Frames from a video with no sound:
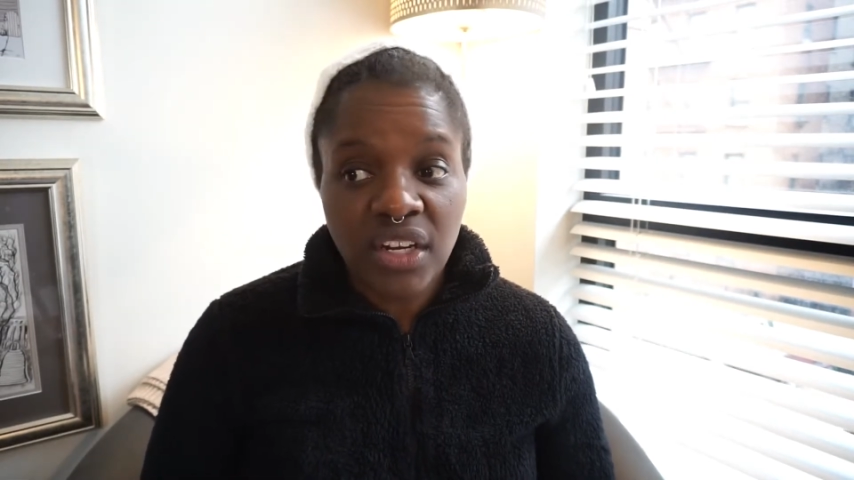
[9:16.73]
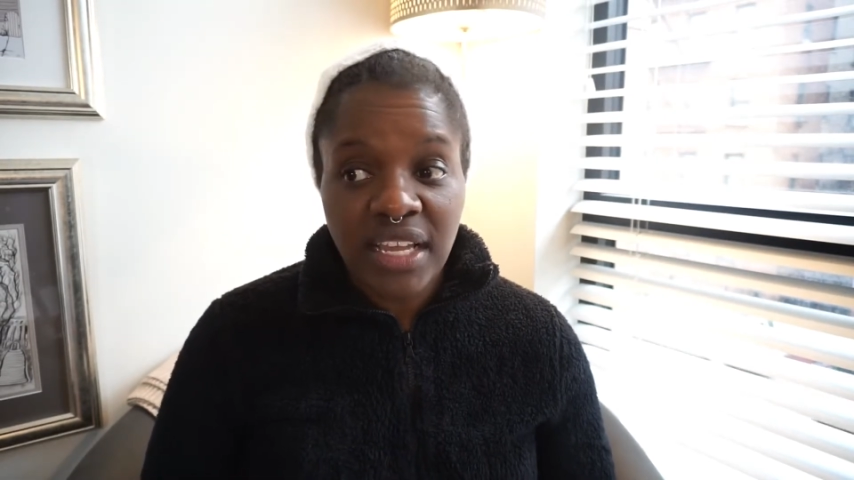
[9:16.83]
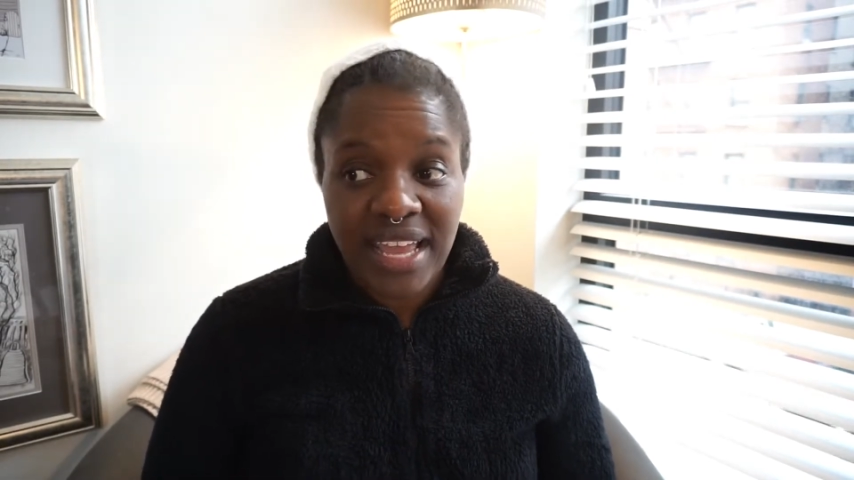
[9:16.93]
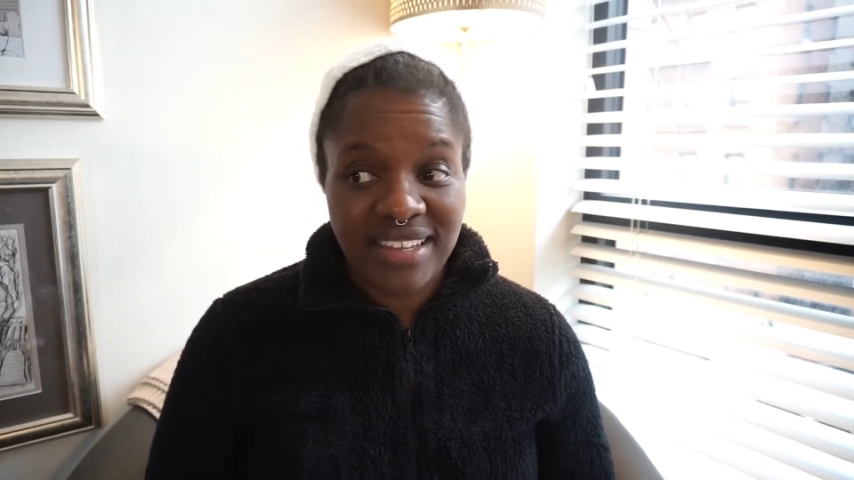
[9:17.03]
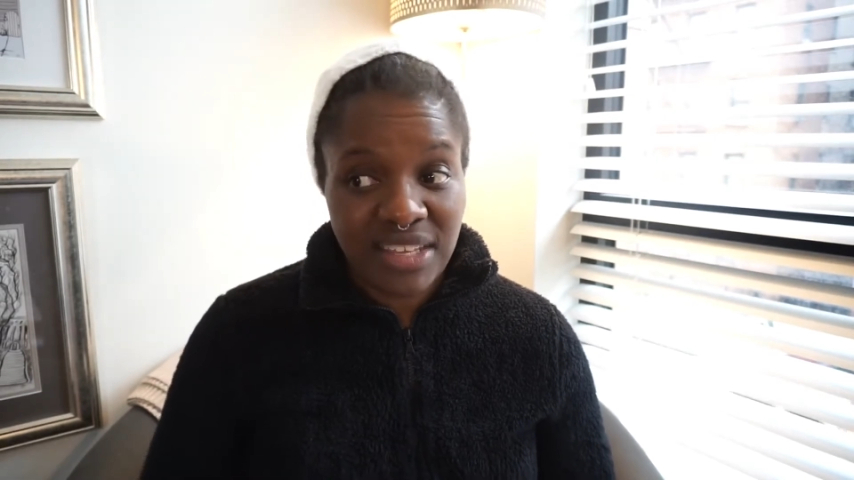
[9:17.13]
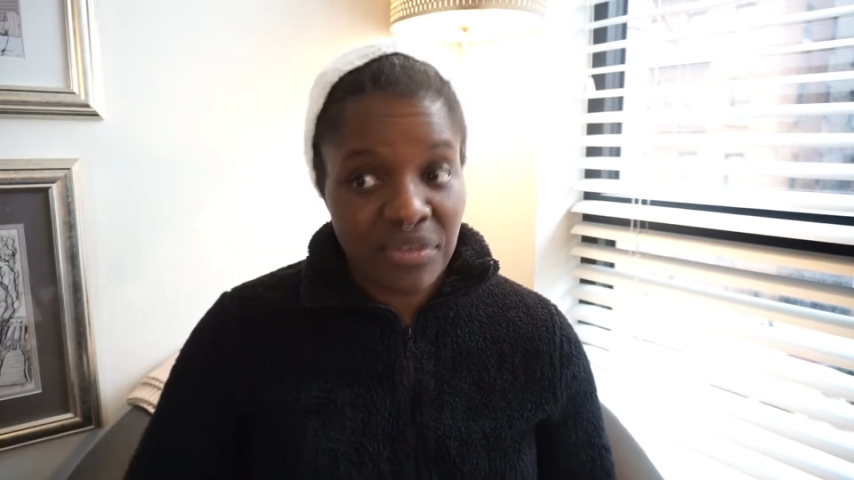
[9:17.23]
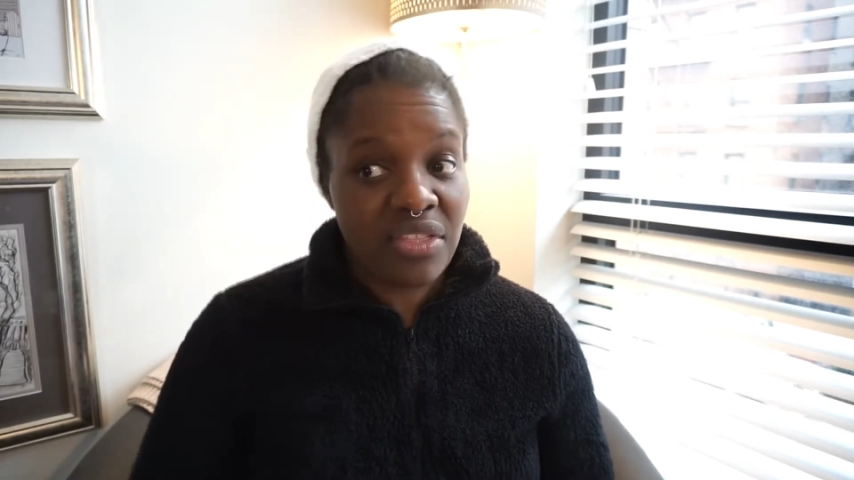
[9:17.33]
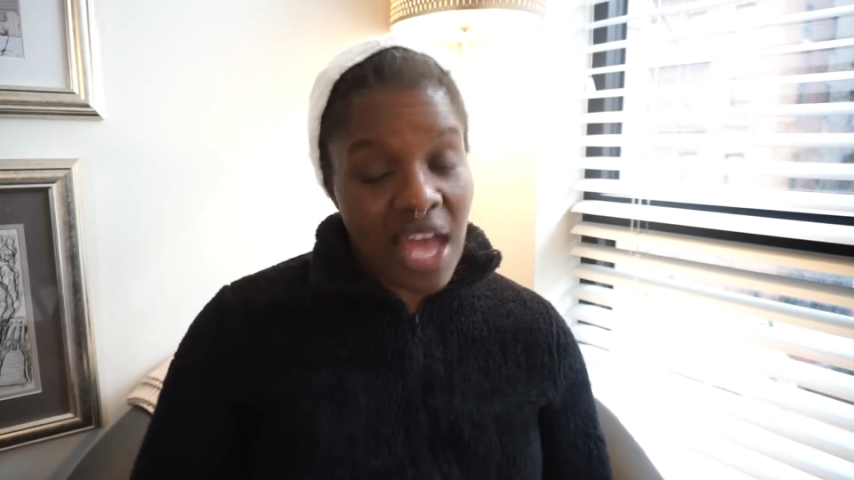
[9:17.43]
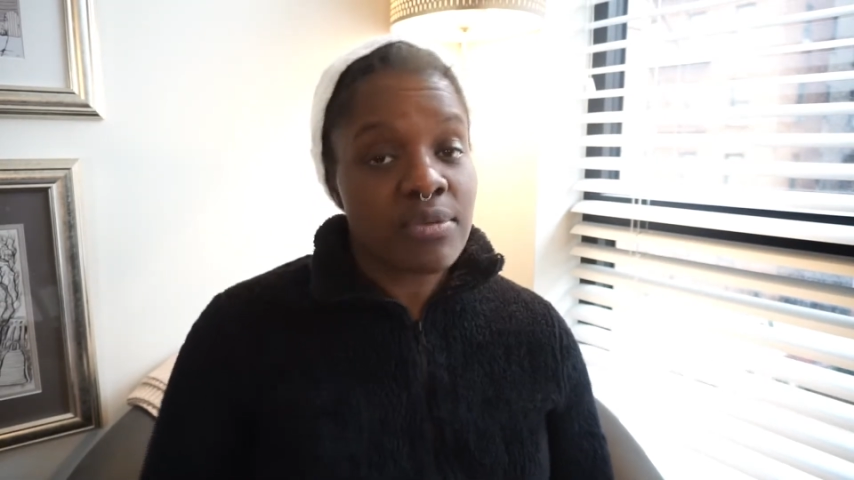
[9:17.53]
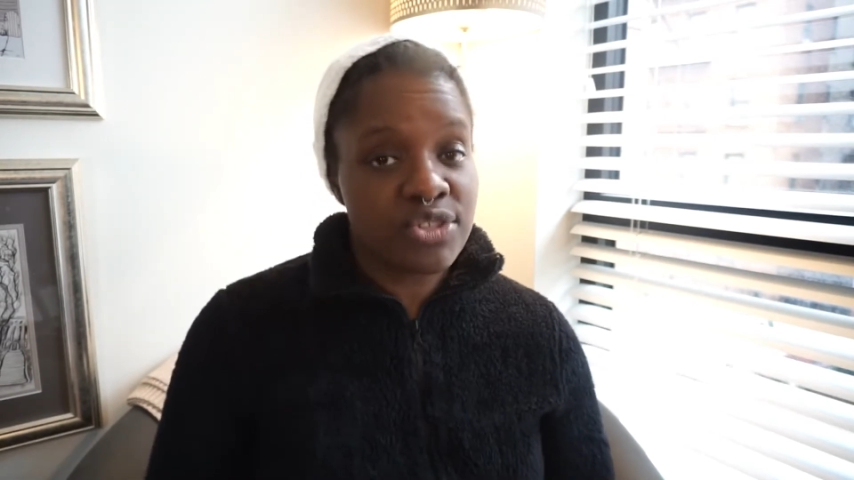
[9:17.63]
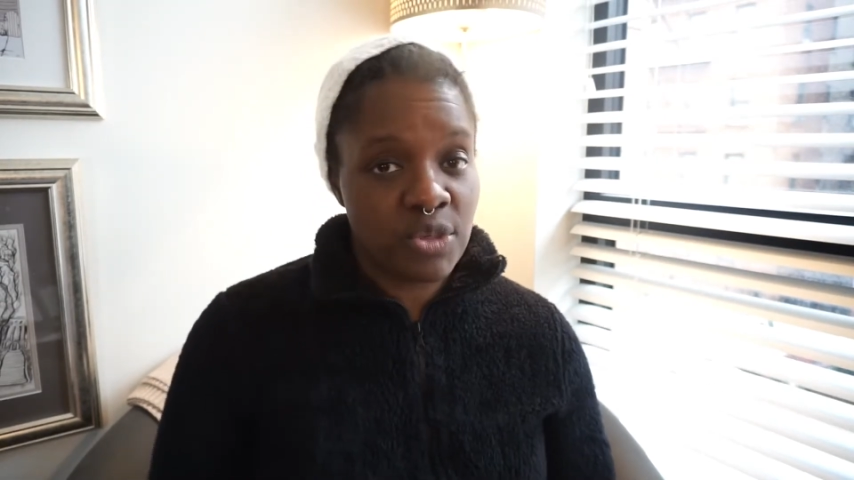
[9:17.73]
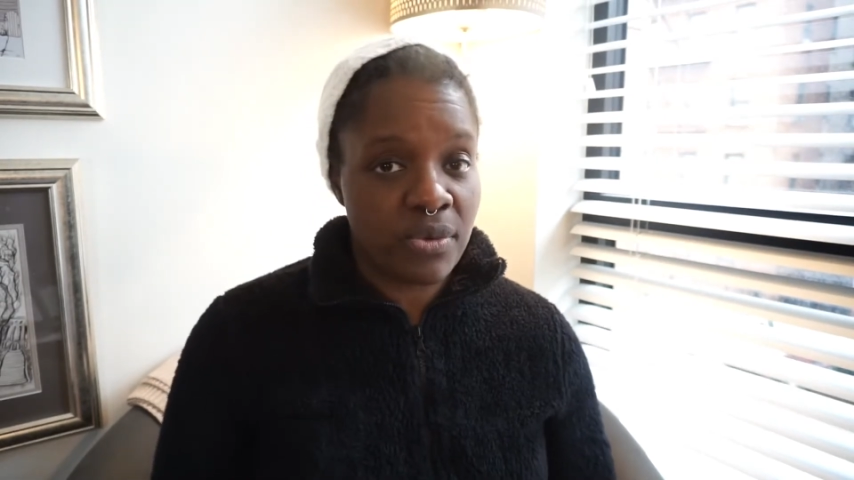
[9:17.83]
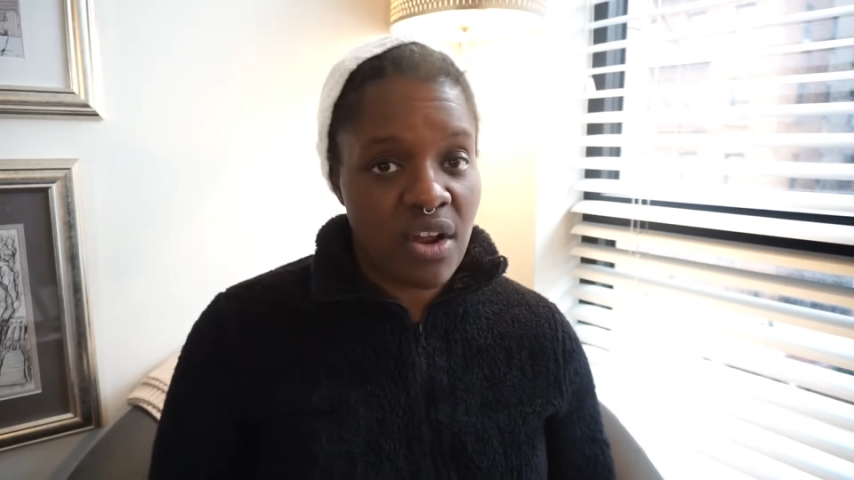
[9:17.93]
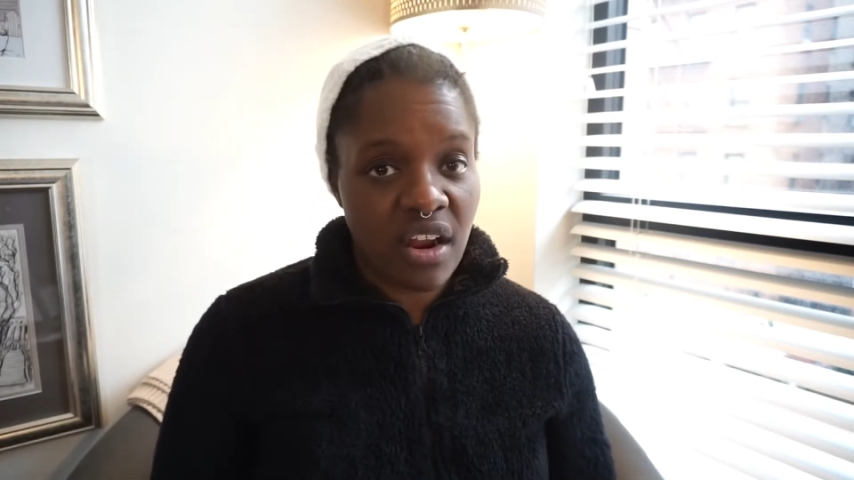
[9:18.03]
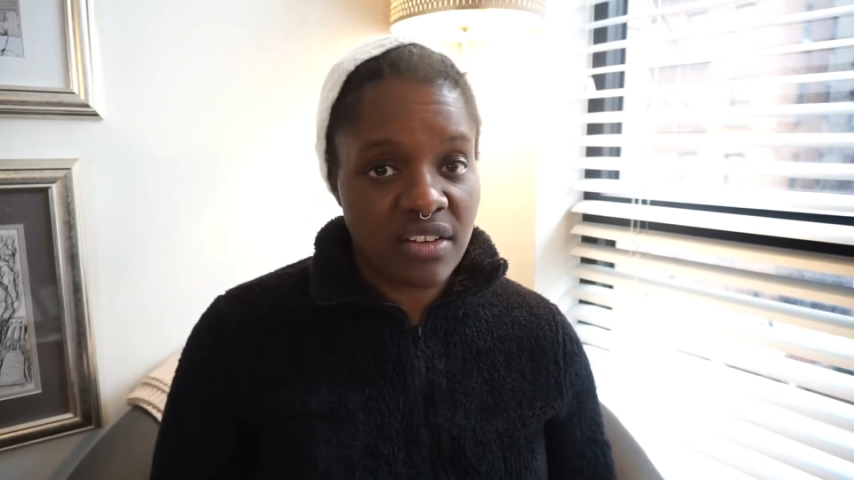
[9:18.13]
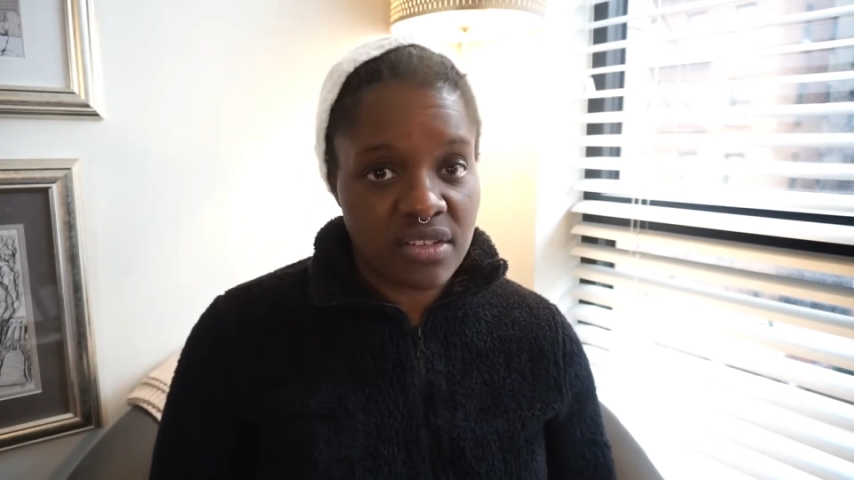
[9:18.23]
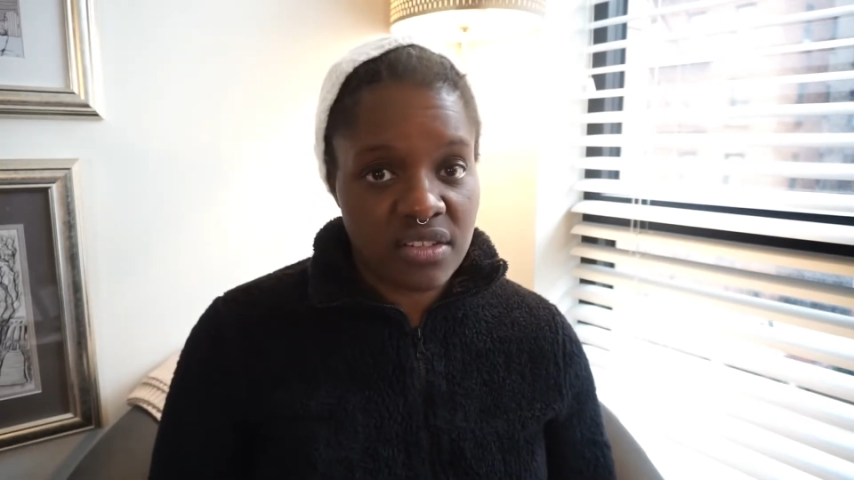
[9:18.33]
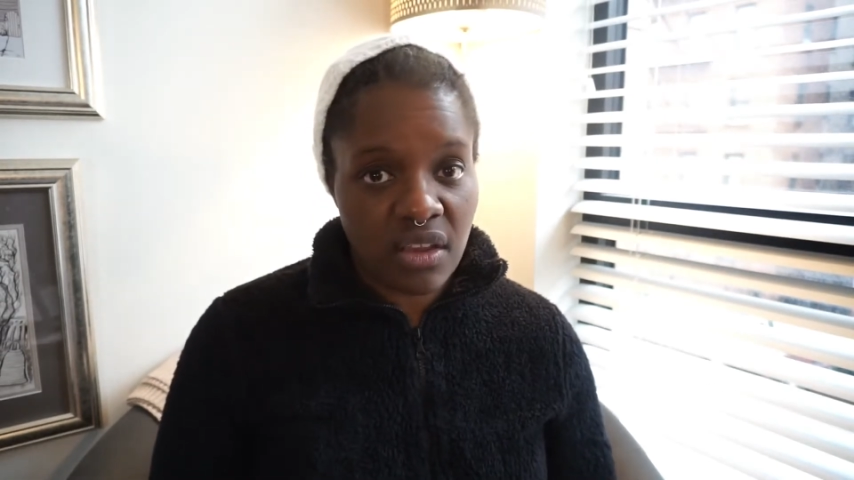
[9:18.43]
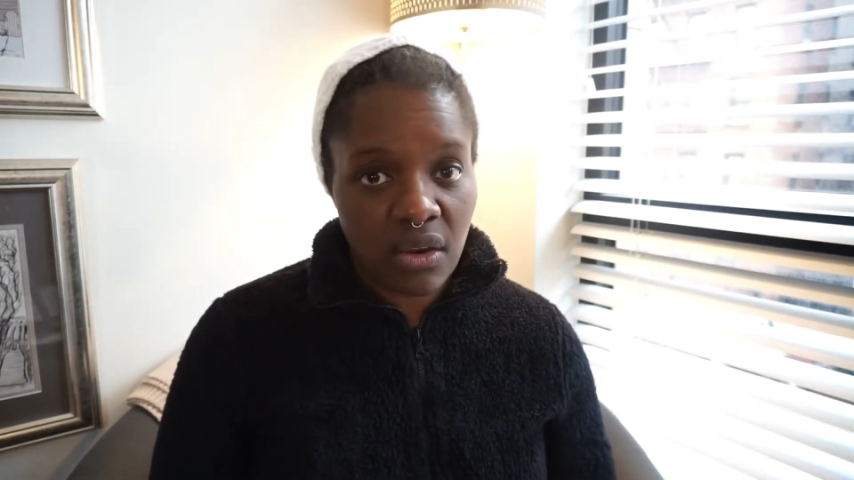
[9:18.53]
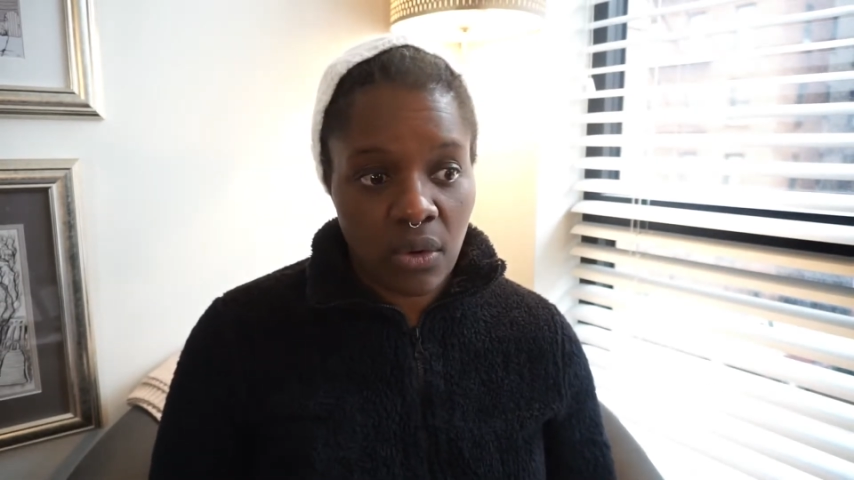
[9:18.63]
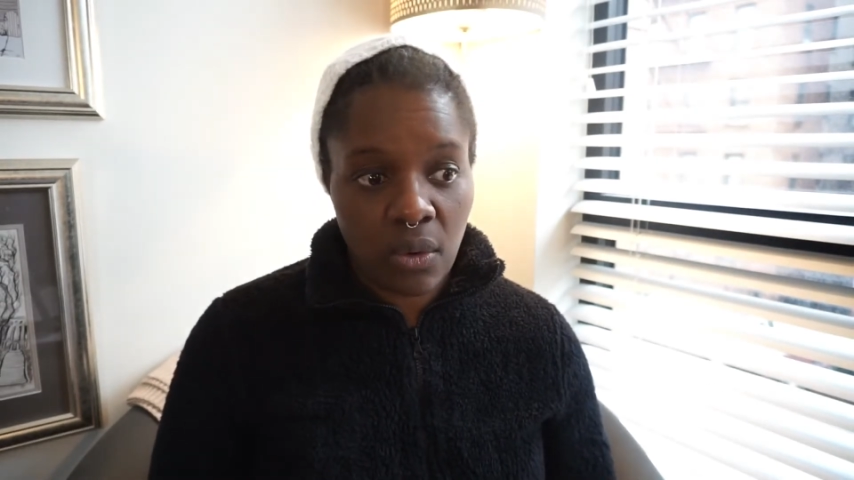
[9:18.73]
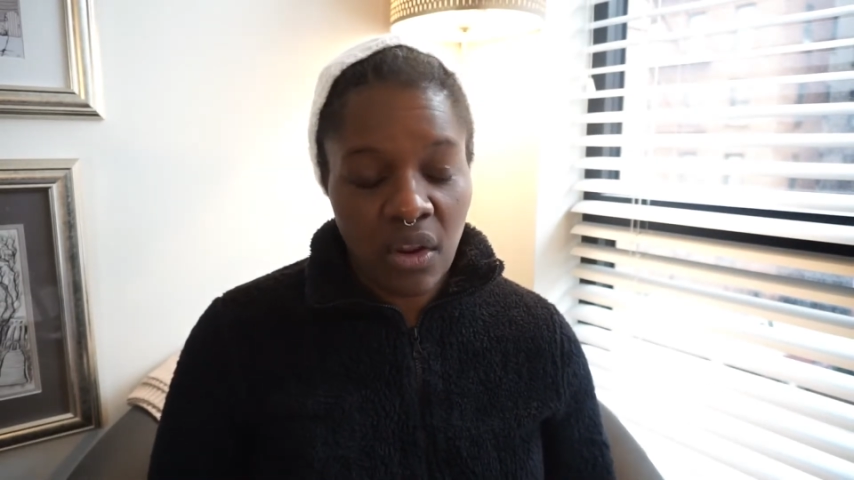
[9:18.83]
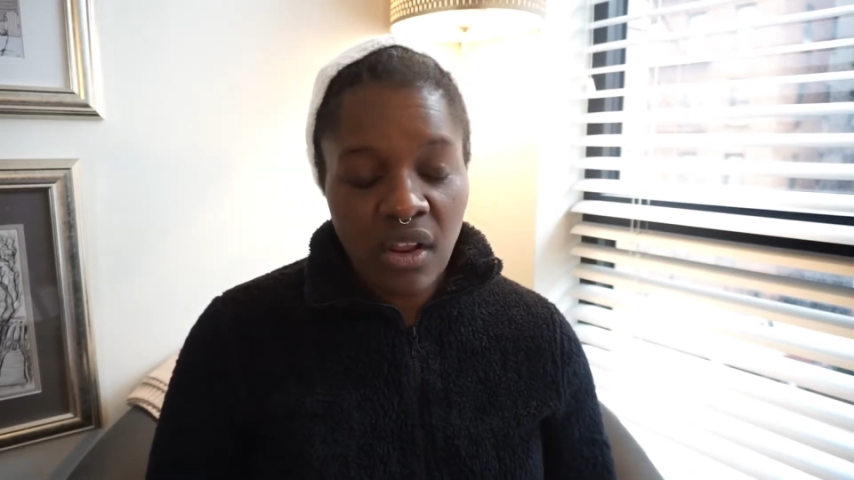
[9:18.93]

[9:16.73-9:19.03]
and even that was super hard. So